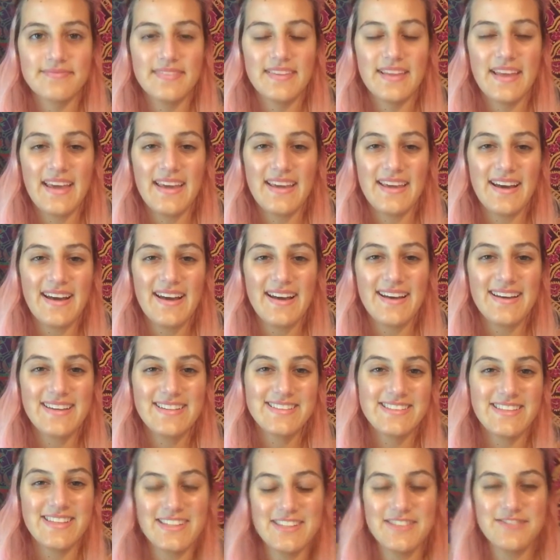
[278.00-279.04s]
Hey
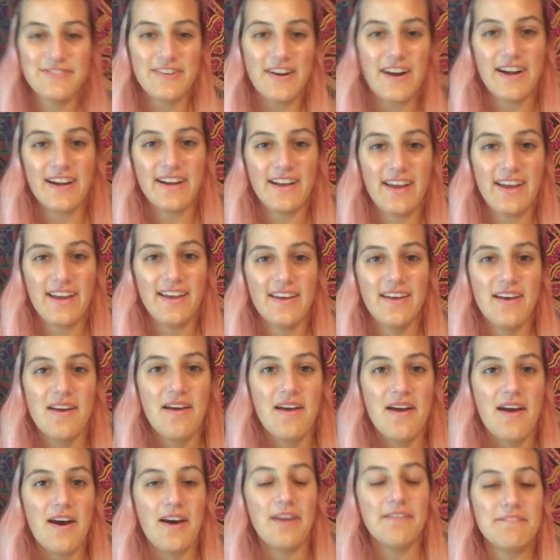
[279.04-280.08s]
guys, it's Friday.
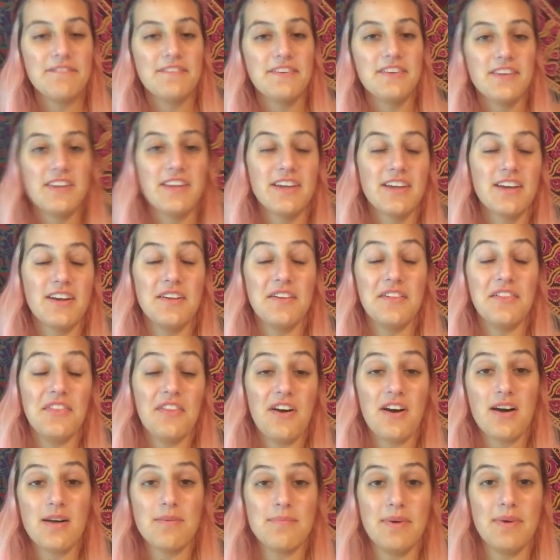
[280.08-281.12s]
I'm feeling a
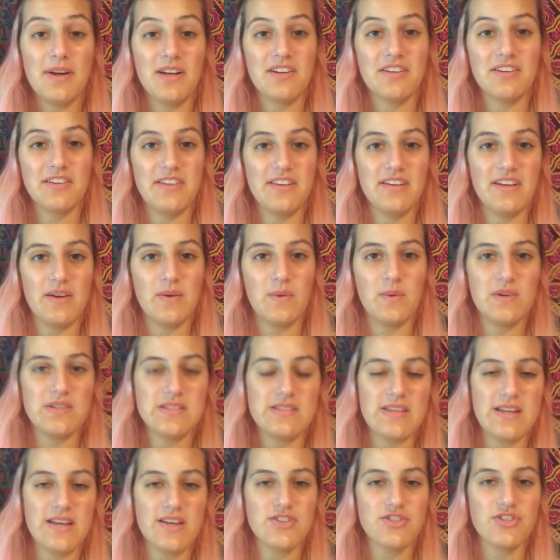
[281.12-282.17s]
lot better than I was
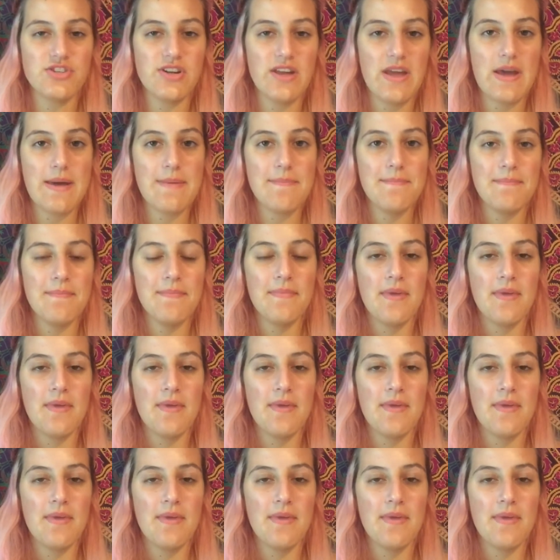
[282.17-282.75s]
yesterday.